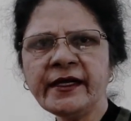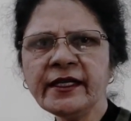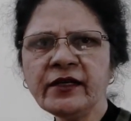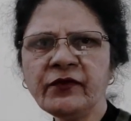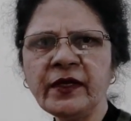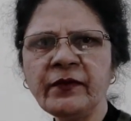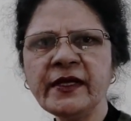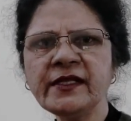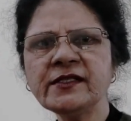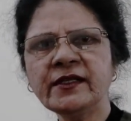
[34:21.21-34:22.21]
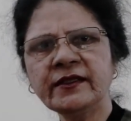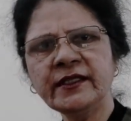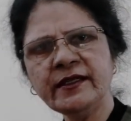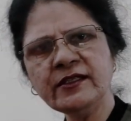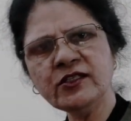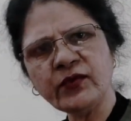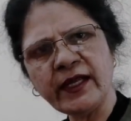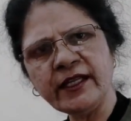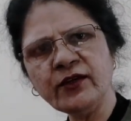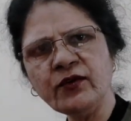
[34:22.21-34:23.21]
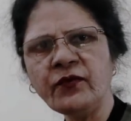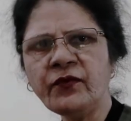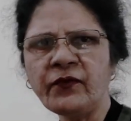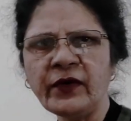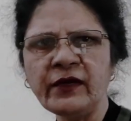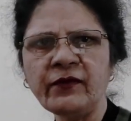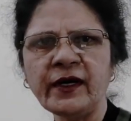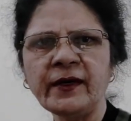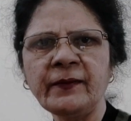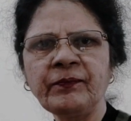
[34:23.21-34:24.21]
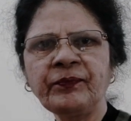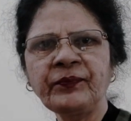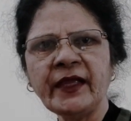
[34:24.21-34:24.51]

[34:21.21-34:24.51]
and in females there is swelling of vulva,